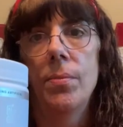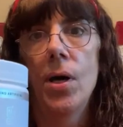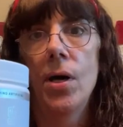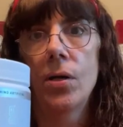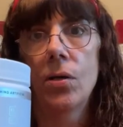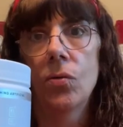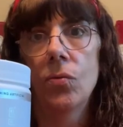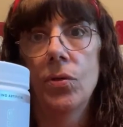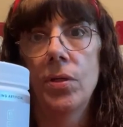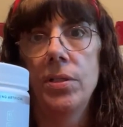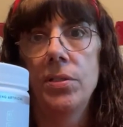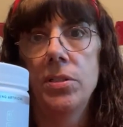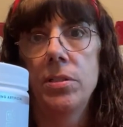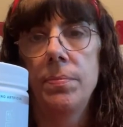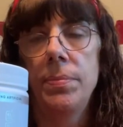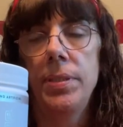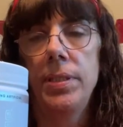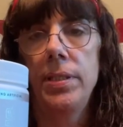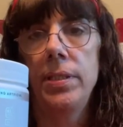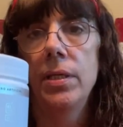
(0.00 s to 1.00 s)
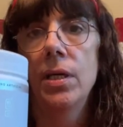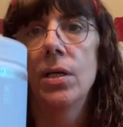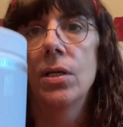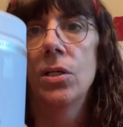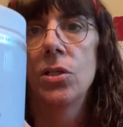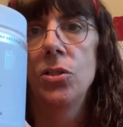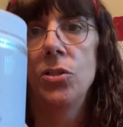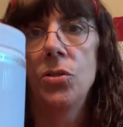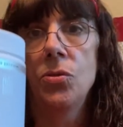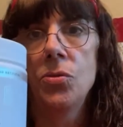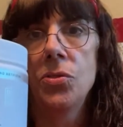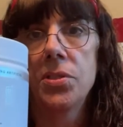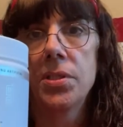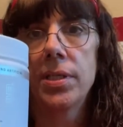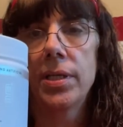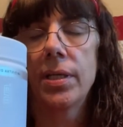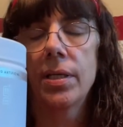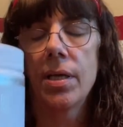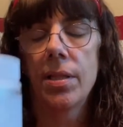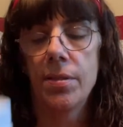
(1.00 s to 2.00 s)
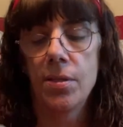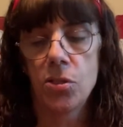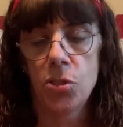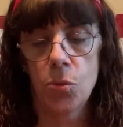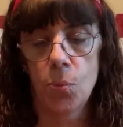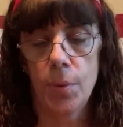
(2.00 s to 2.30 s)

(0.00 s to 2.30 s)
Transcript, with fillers: not going to be using this